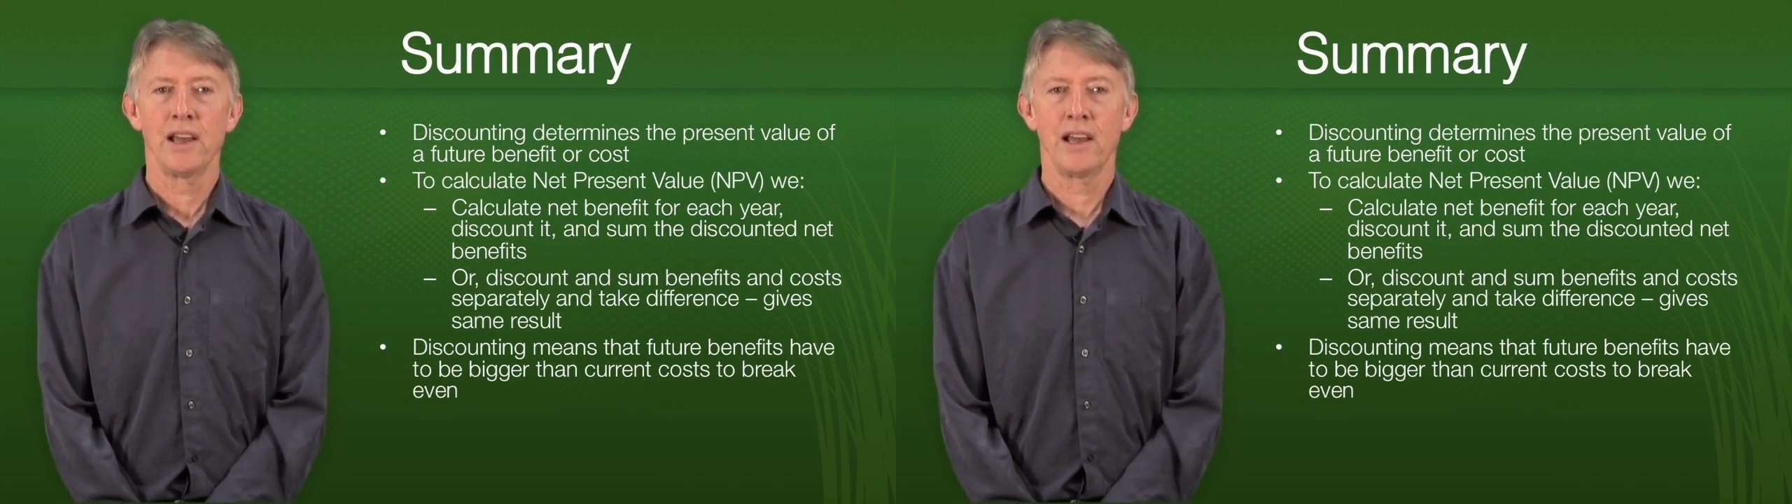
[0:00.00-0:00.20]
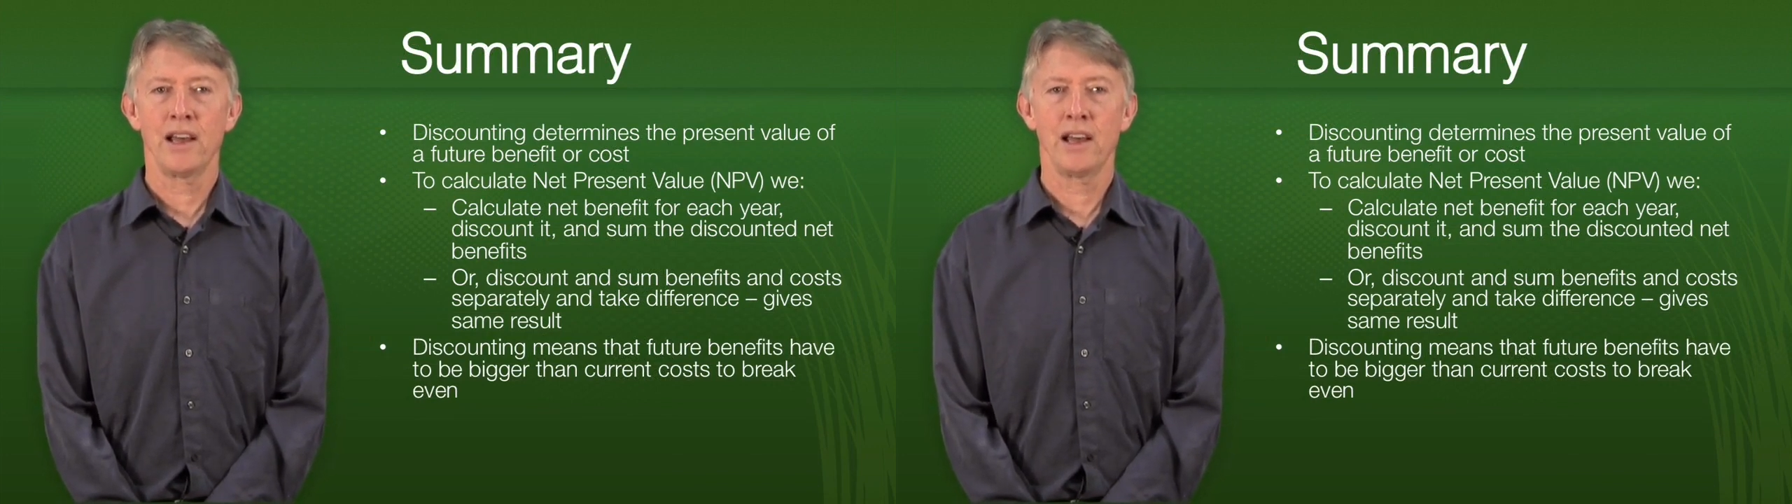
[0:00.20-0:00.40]

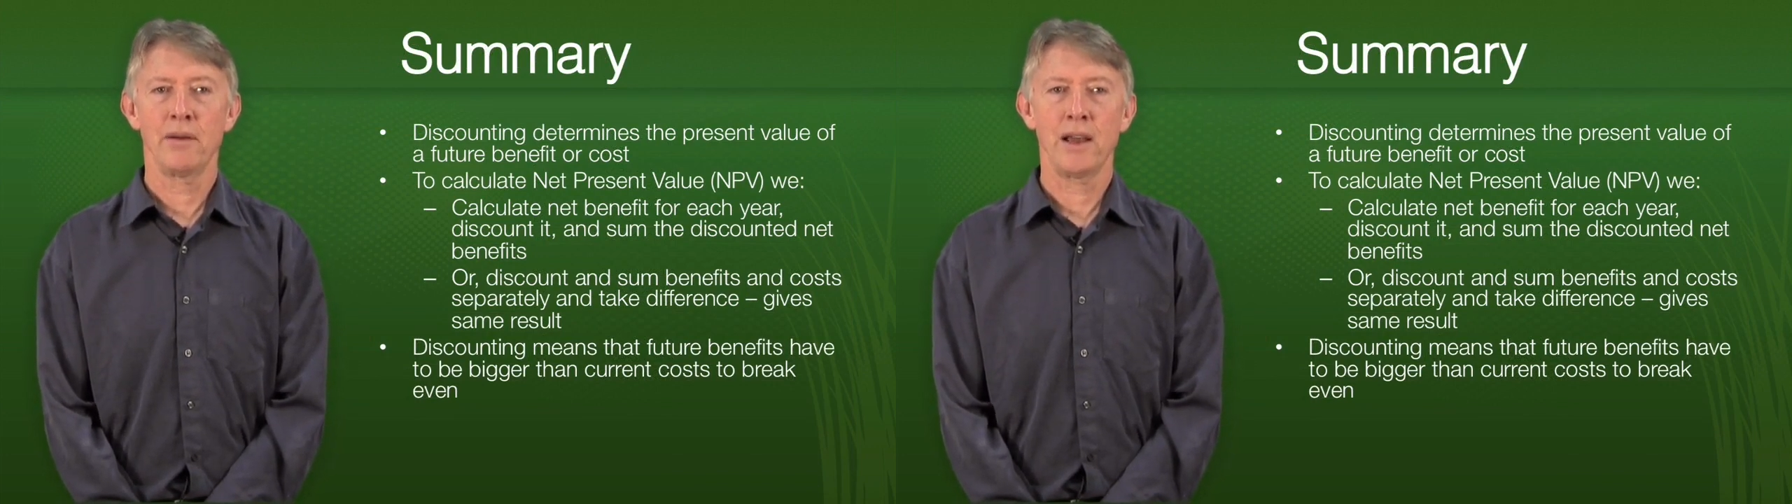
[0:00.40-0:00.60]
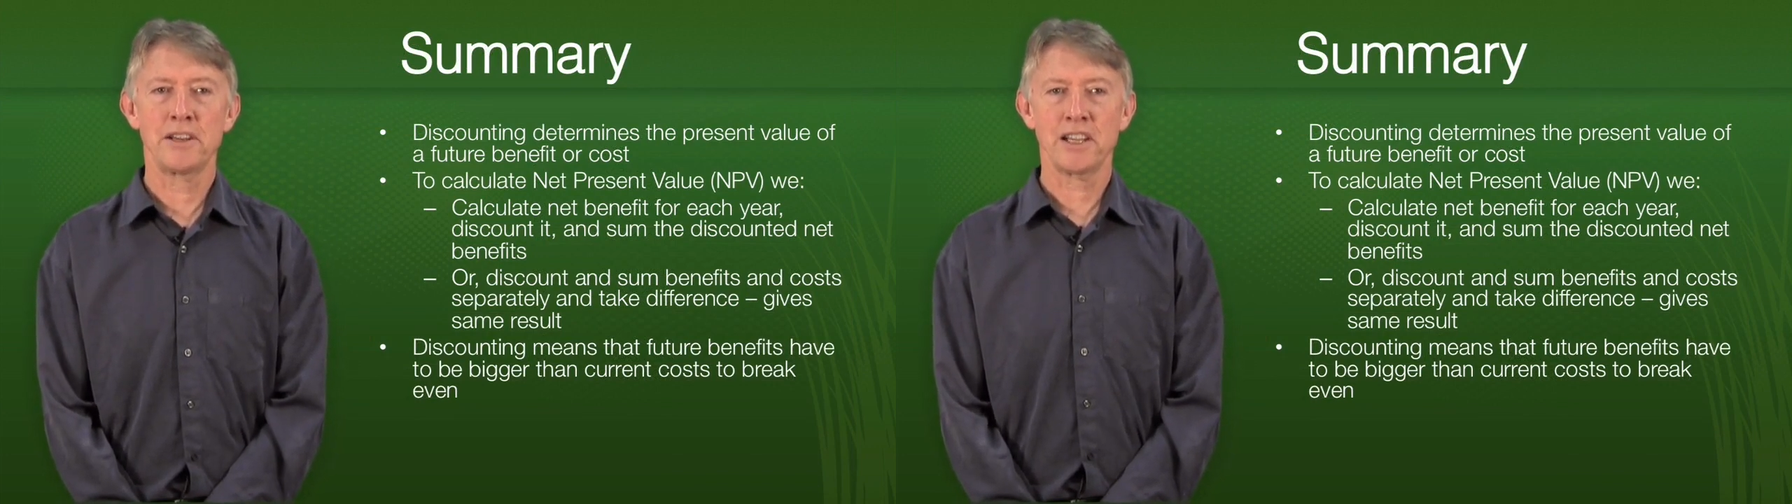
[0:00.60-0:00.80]

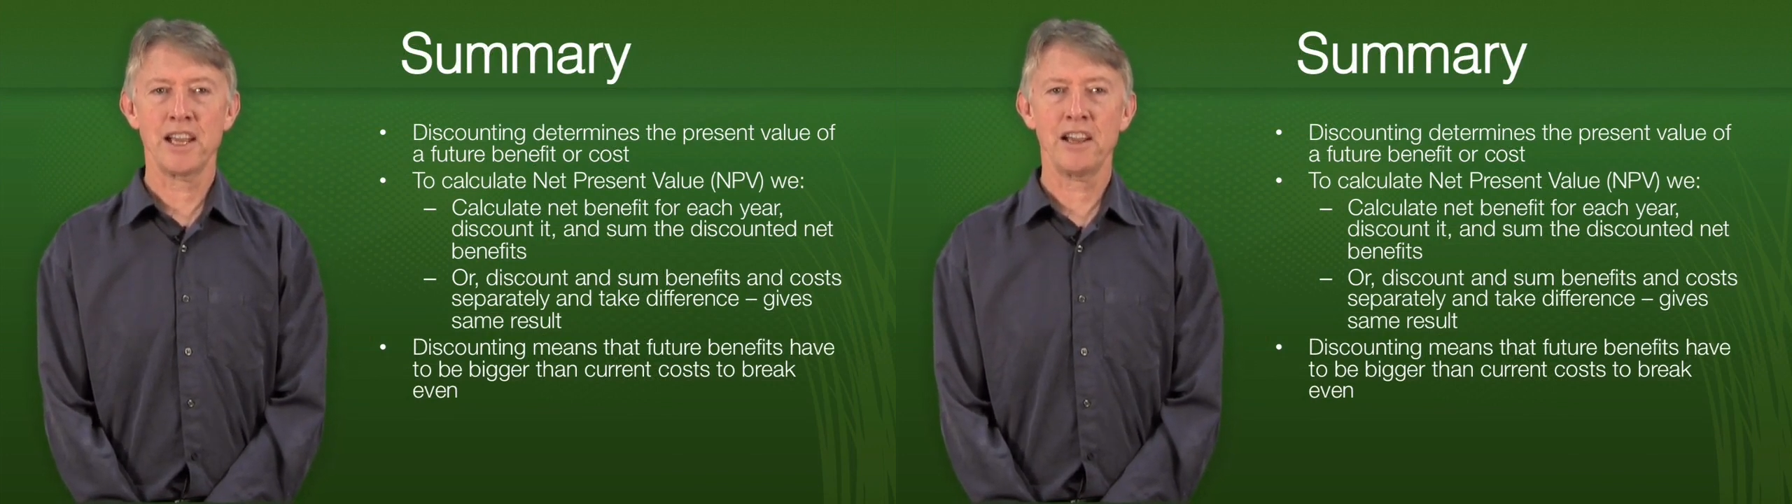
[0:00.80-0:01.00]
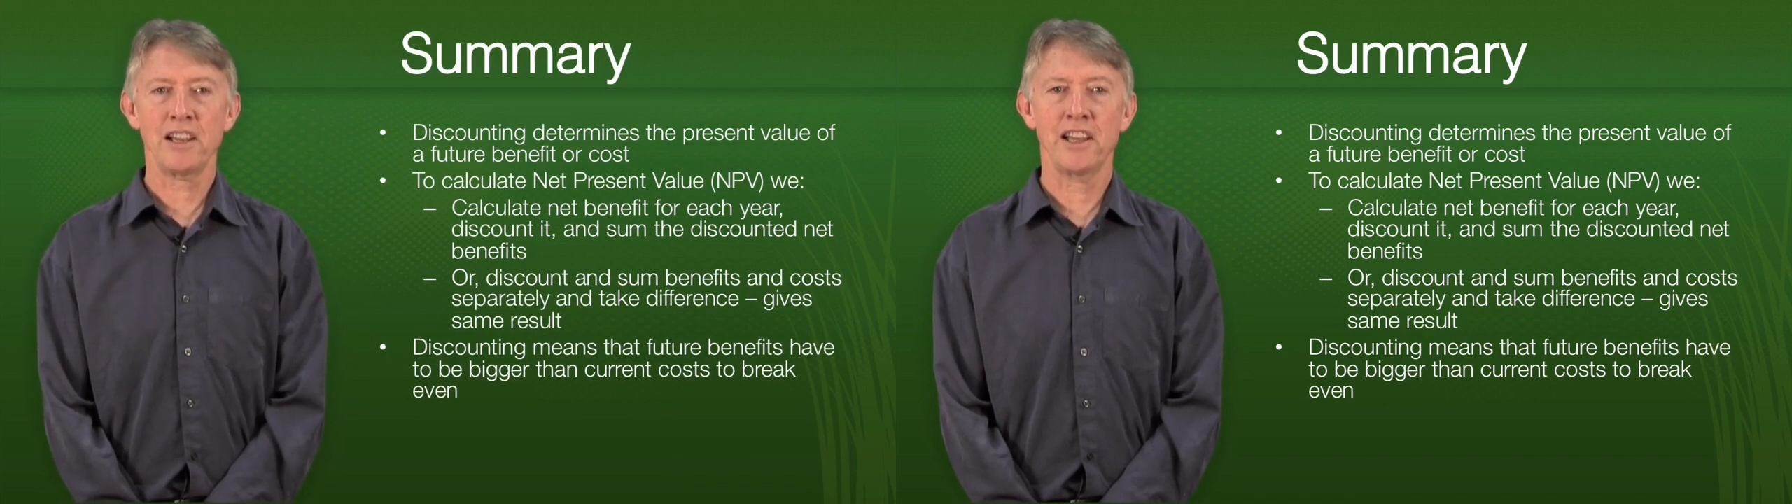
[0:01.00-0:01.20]
And to
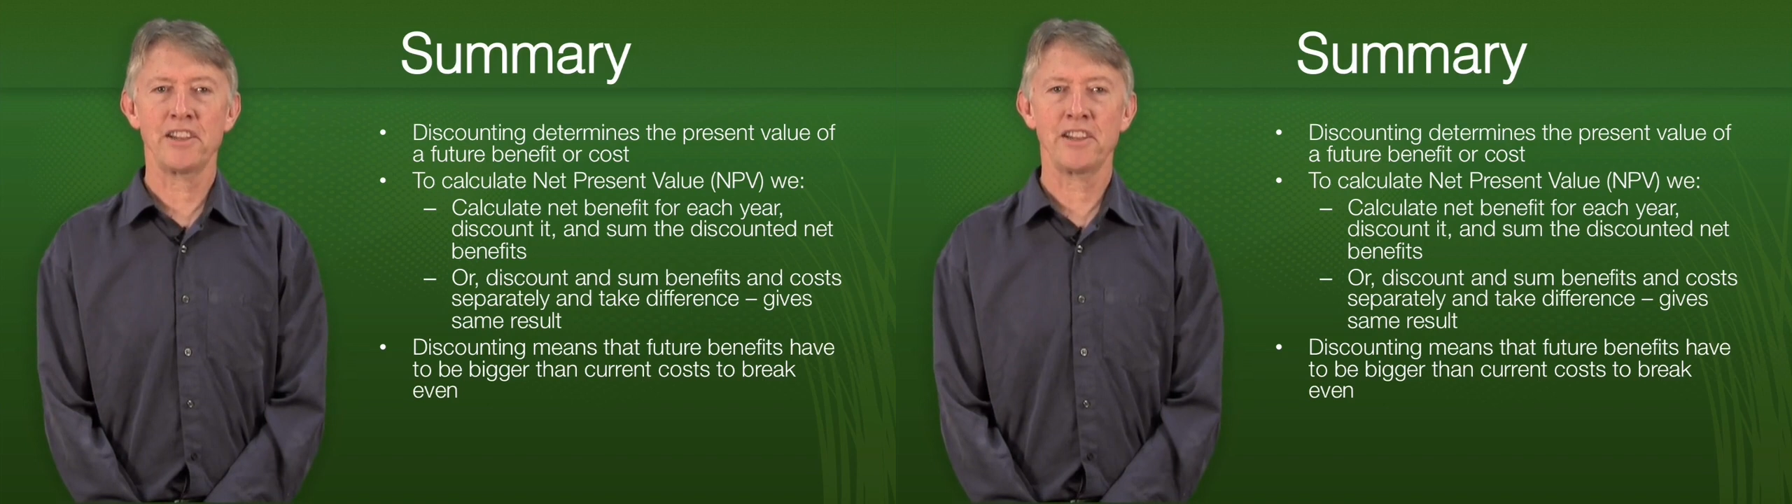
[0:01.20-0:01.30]
calculate